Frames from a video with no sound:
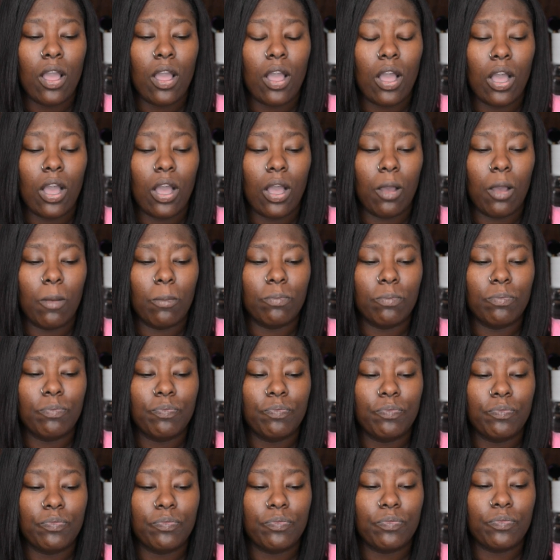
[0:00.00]
um
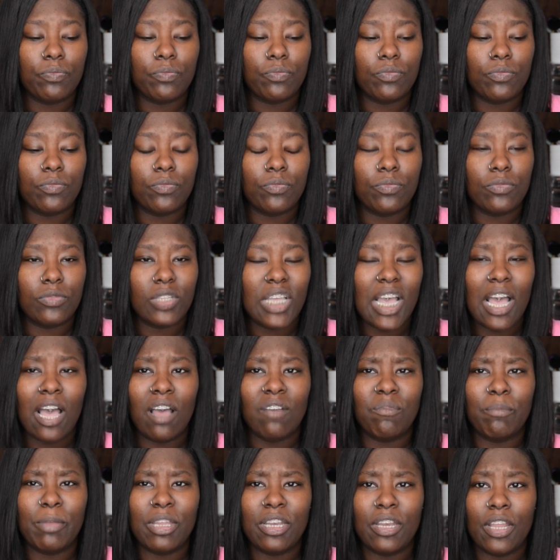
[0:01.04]

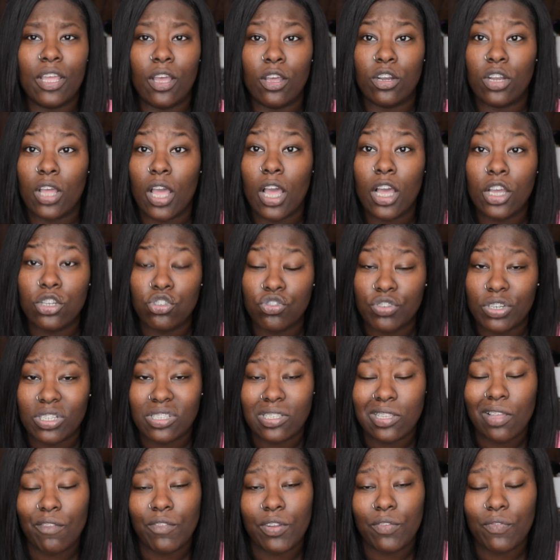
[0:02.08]
I've been down to
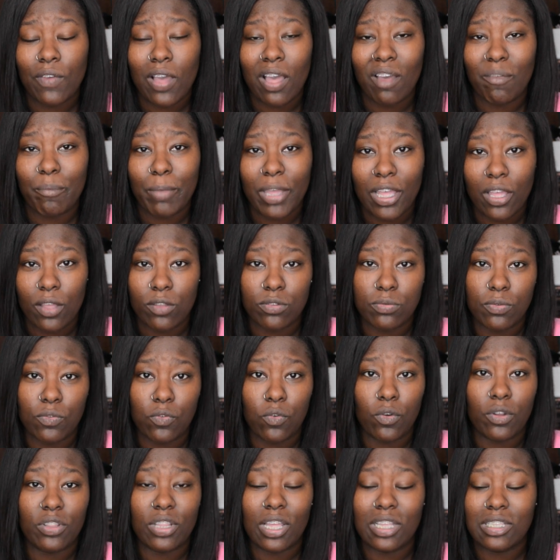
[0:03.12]
175 pounds
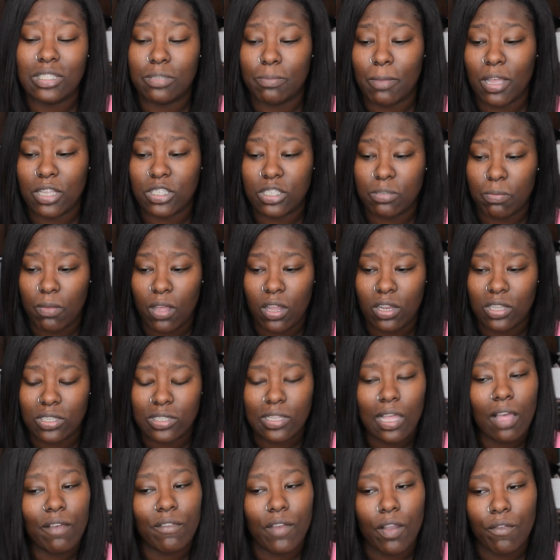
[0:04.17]
before. That's my smallest
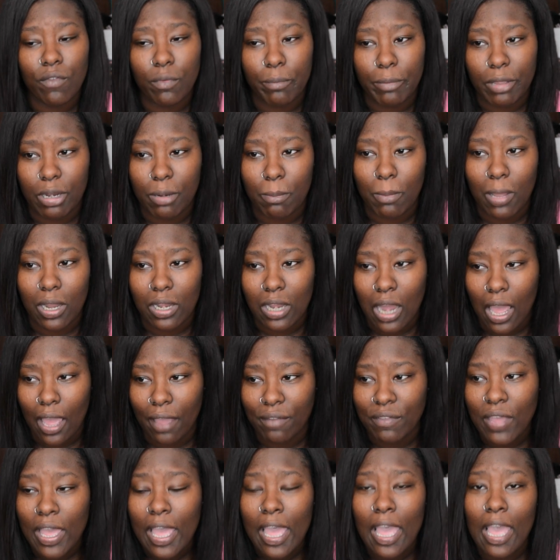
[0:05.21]
I've ever been in my
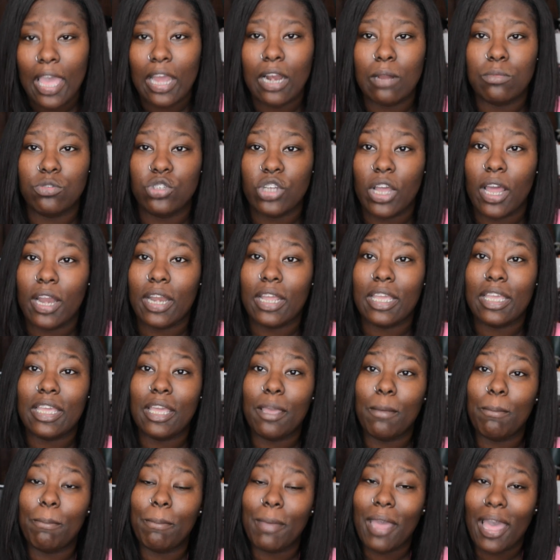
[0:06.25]
life and I'm trying to
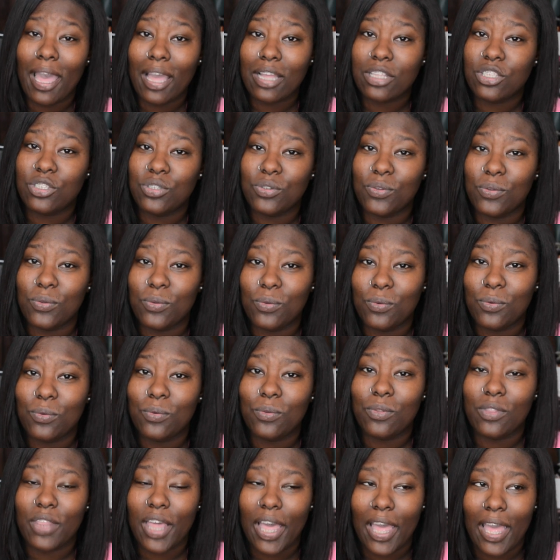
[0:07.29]
get back to
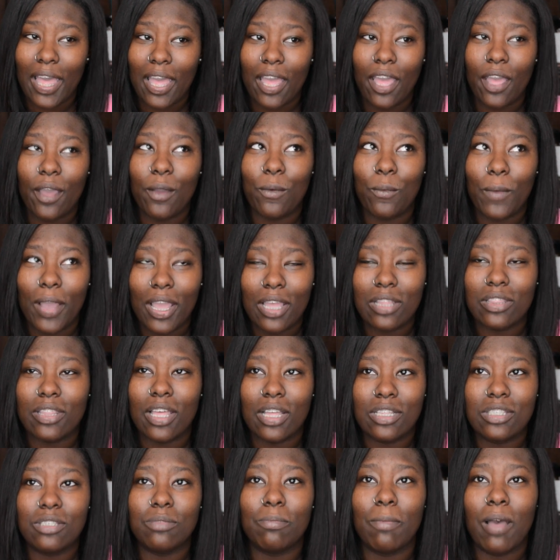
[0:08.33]
that weight.
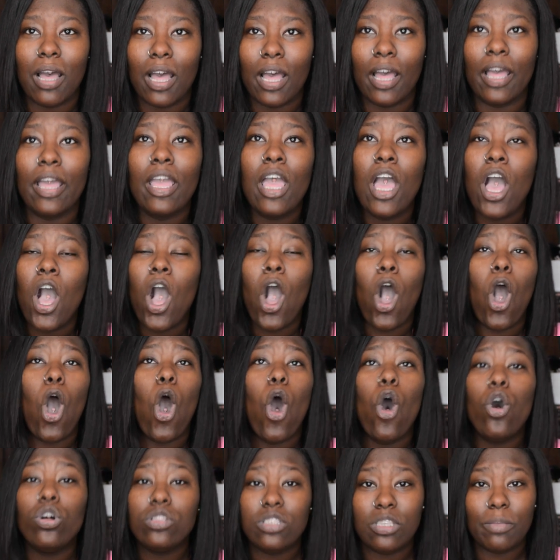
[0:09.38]
That's my
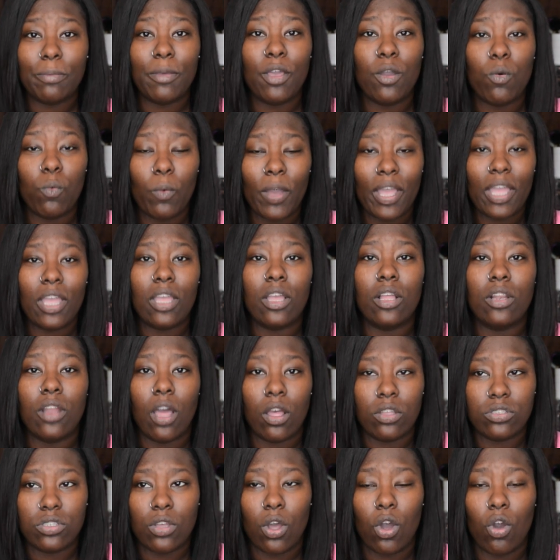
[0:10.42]
ultimate weight
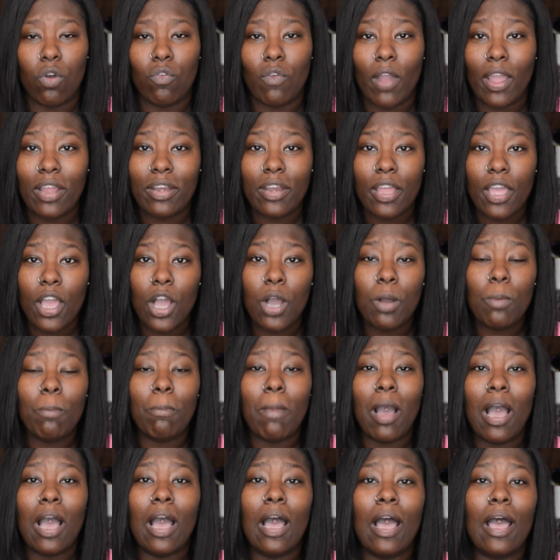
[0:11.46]
loss goal. Right now
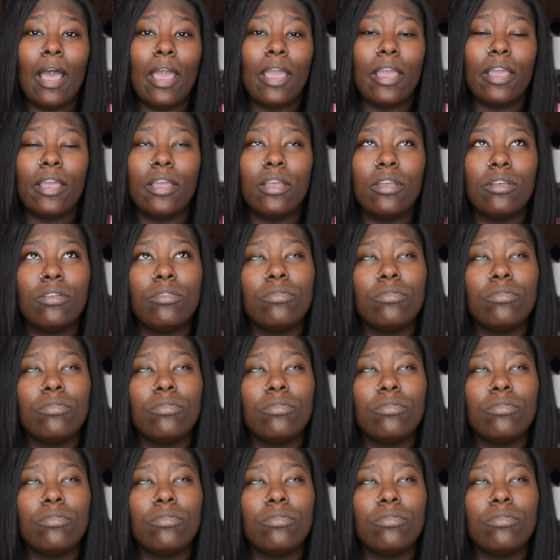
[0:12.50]
my